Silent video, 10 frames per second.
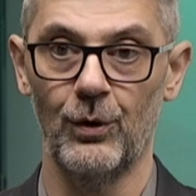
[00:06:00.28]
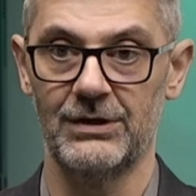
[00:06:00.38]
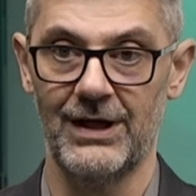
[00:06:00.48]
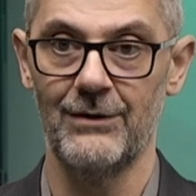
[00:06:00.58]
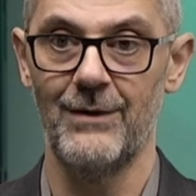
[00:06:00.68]

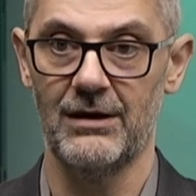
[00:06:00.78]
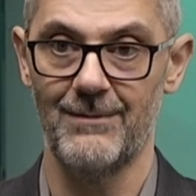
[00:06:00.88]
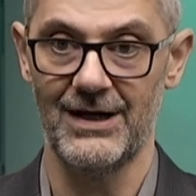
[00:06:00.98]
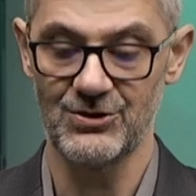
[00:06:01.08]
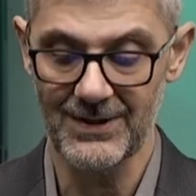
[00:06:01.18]
water and waste
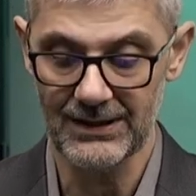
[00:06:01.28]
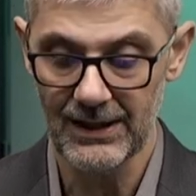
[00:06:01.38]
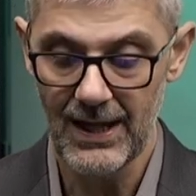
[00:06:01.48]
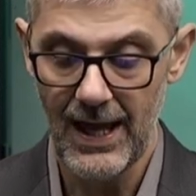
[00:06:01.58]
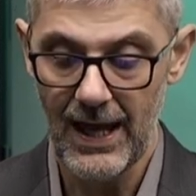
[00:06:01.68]
management,
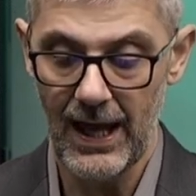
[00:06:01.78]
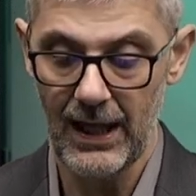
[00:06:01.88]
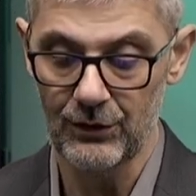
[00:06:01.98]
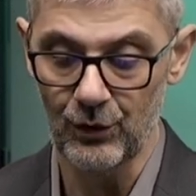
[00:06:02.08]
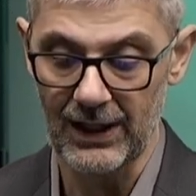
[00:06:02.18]

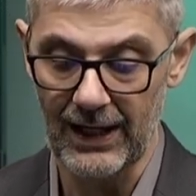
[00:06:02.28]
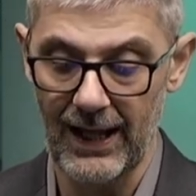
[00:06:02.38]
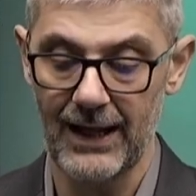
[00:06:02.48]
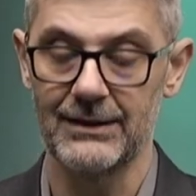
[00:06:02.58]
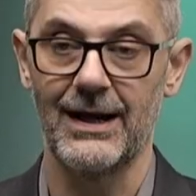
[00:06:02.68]
and you can
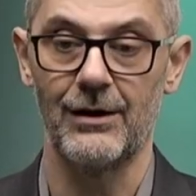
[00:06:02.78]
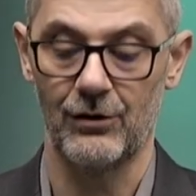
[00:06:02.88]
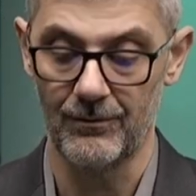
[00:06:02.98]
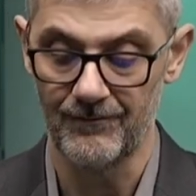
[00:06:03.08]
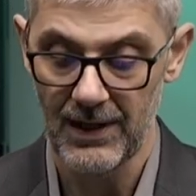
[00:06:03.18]
add
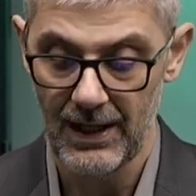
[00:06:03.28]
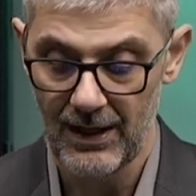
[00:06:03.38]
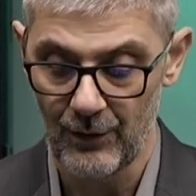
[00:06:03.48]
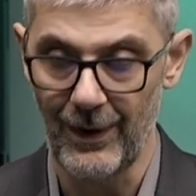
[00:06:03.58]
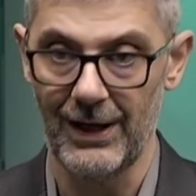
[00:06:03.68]
custom
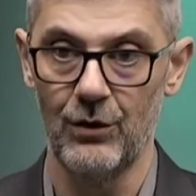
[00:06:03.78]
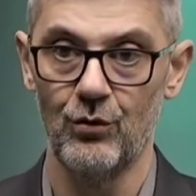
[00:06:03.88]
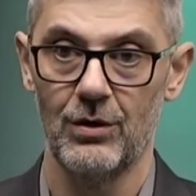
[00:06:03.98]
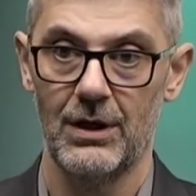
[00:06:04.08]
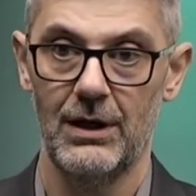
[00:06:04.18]
value,